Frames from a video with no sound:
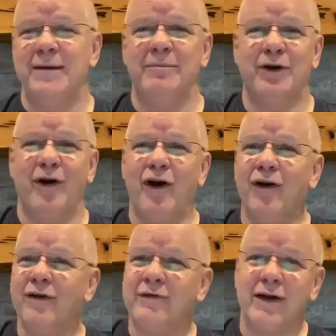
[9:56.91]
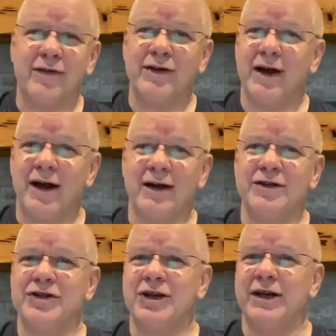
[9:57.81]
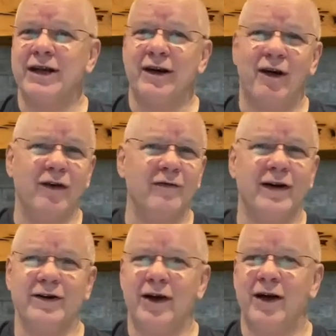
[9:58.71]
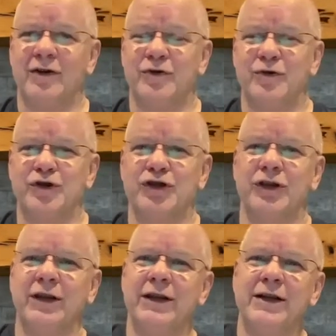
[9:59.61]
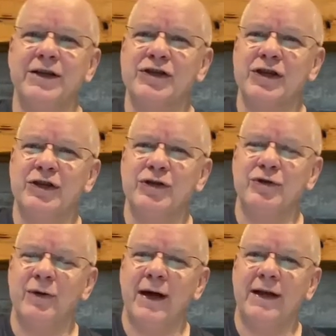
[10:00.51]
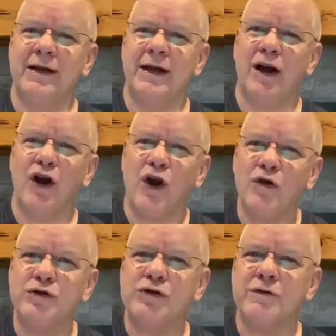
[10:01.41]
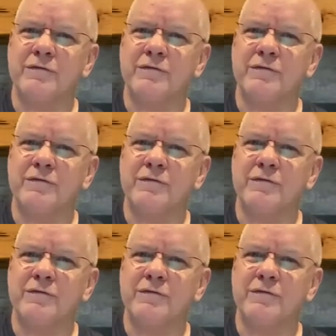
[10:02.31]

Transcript: But all of our theology and all of our doctrines should lead us into a closer